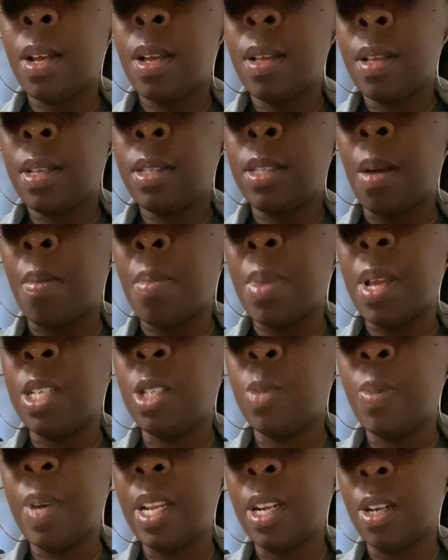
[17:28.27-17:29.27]

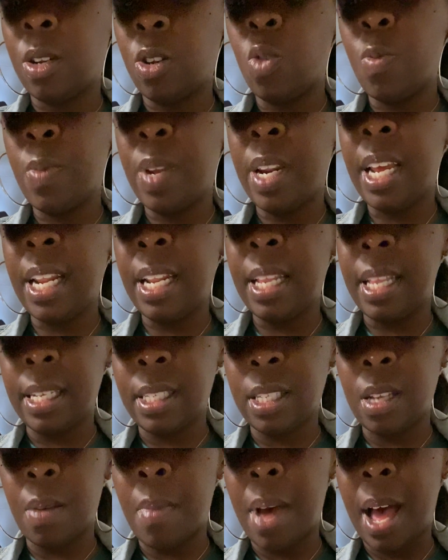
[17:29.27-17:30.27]
Something's being illuminated to
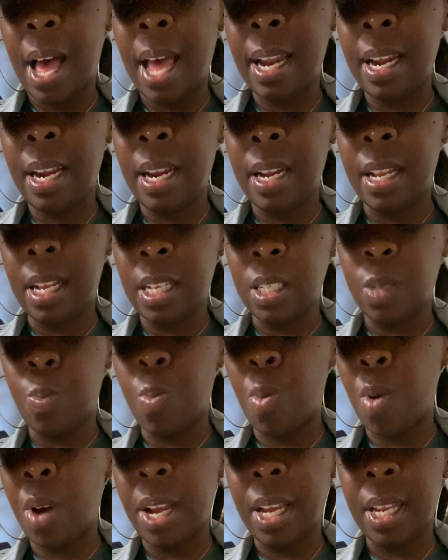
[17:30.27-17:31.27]
somebody that's
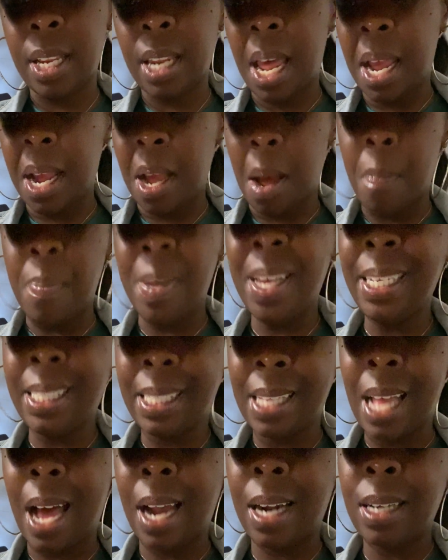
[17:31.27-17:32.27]
bringing like a
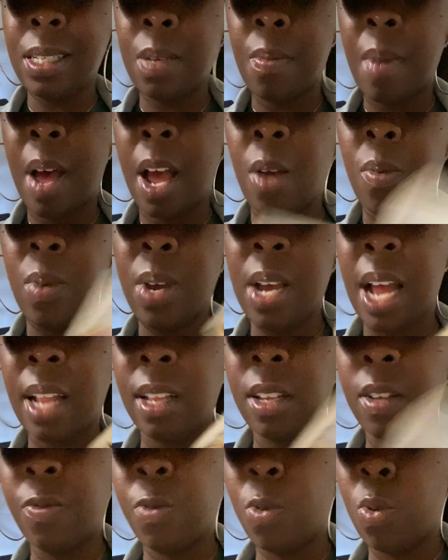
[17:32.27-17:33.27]
beast out of somebody. We got
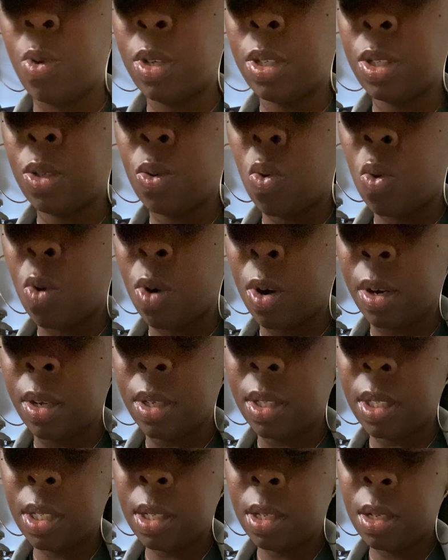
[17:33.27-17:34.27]
the Four of
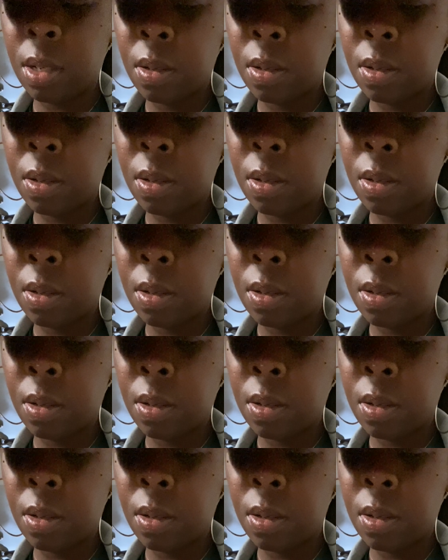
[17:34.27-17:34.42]
Swords.